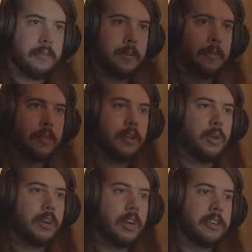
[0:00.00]
I'm going to do
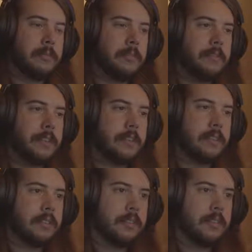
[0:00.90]
custom
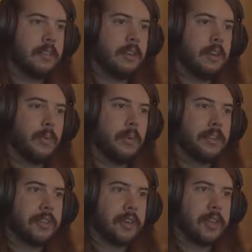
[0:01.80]
events at one
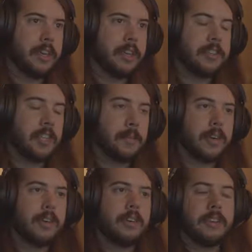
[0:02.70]
circuit,
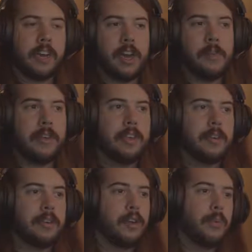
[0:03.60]
summer time,
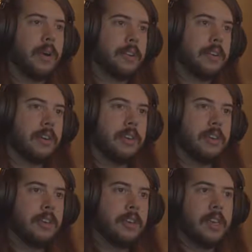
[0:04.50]
good weather,
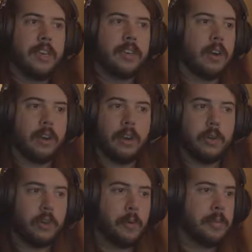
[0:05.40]
any car
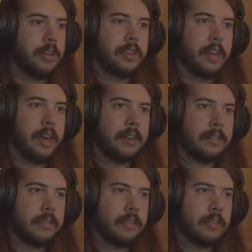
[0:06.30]
goes, open class.